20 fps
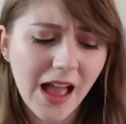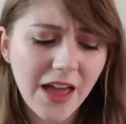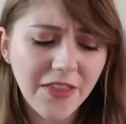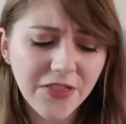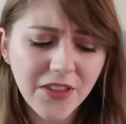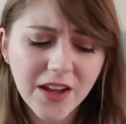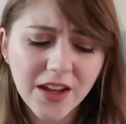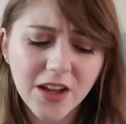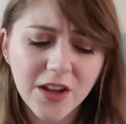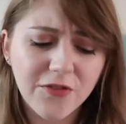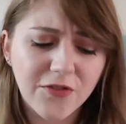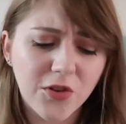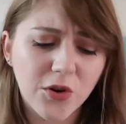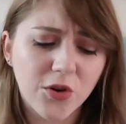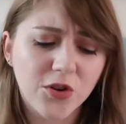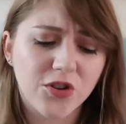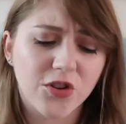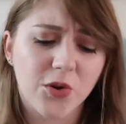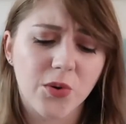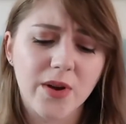I think if
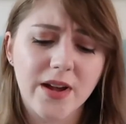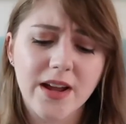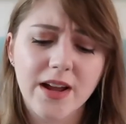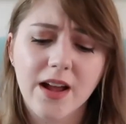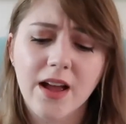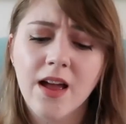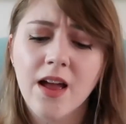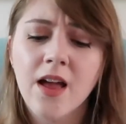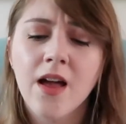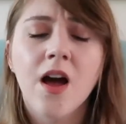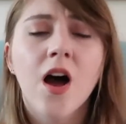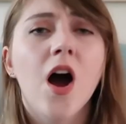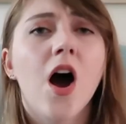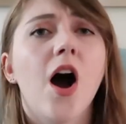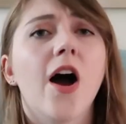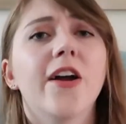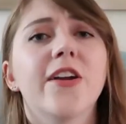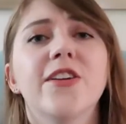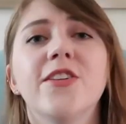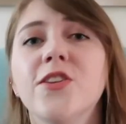you're doing
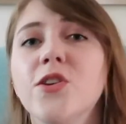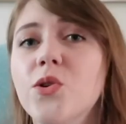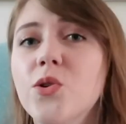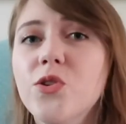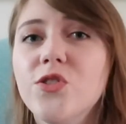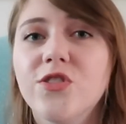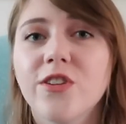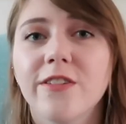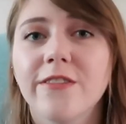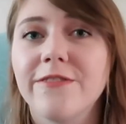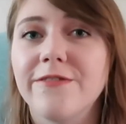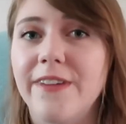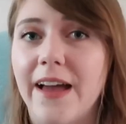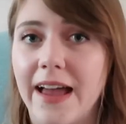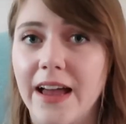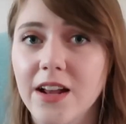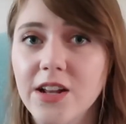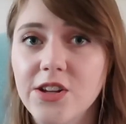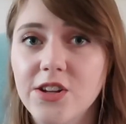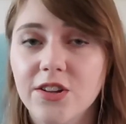a huge
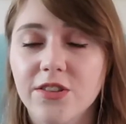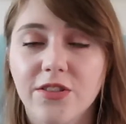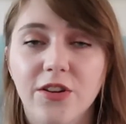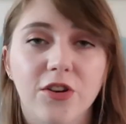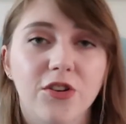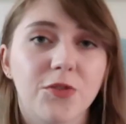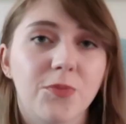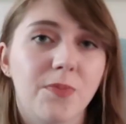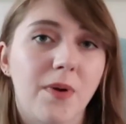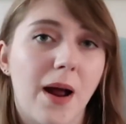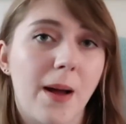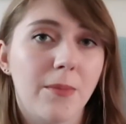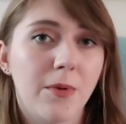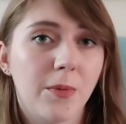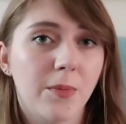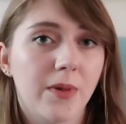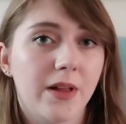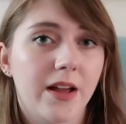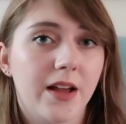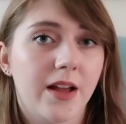event, there's
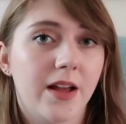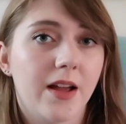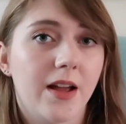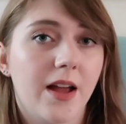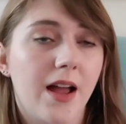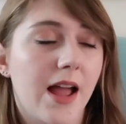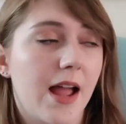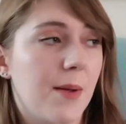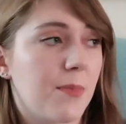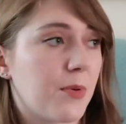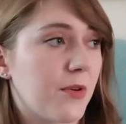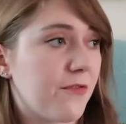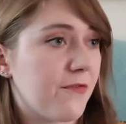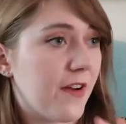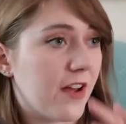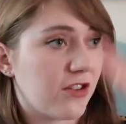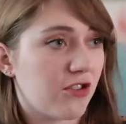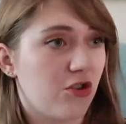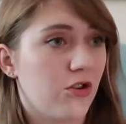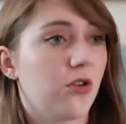probably a
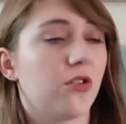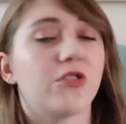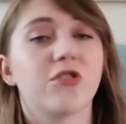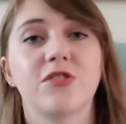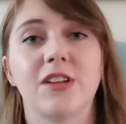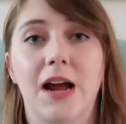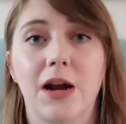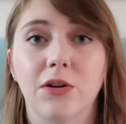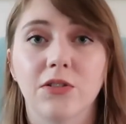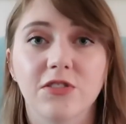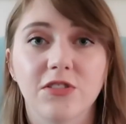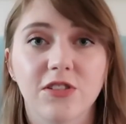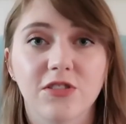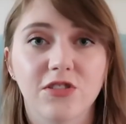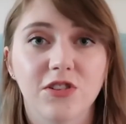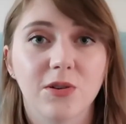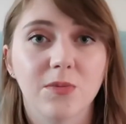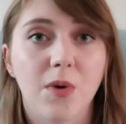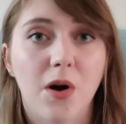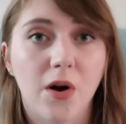professional sound
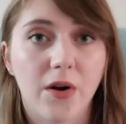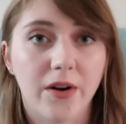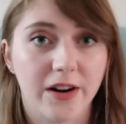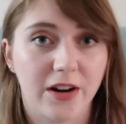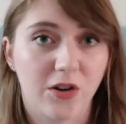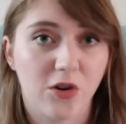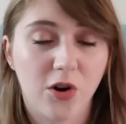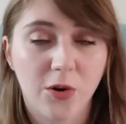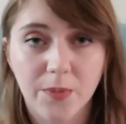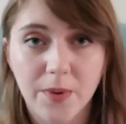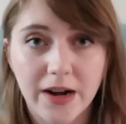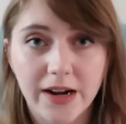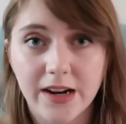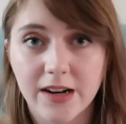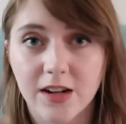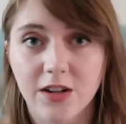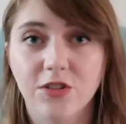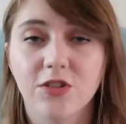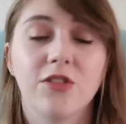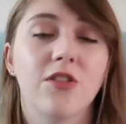system already incorporated
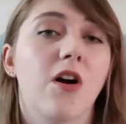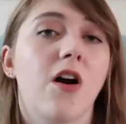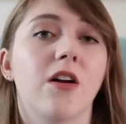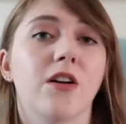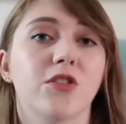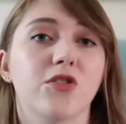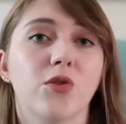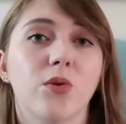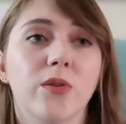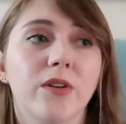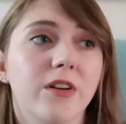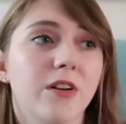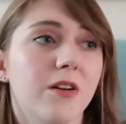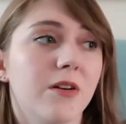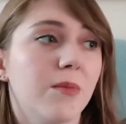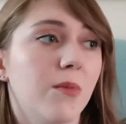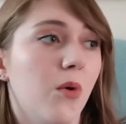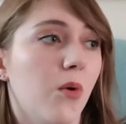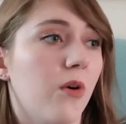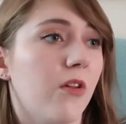into the
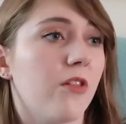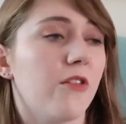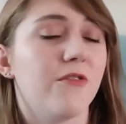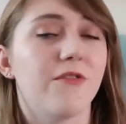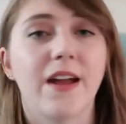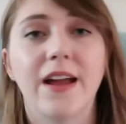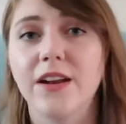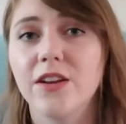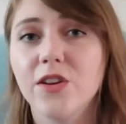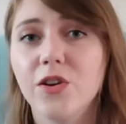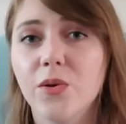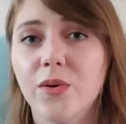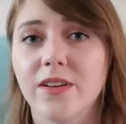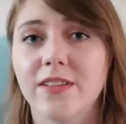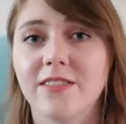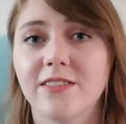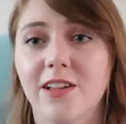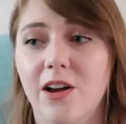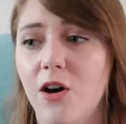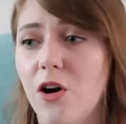auditorium or the venue
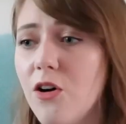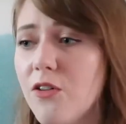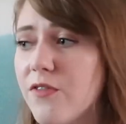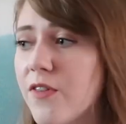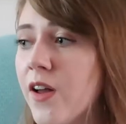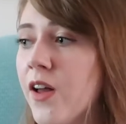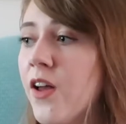itself.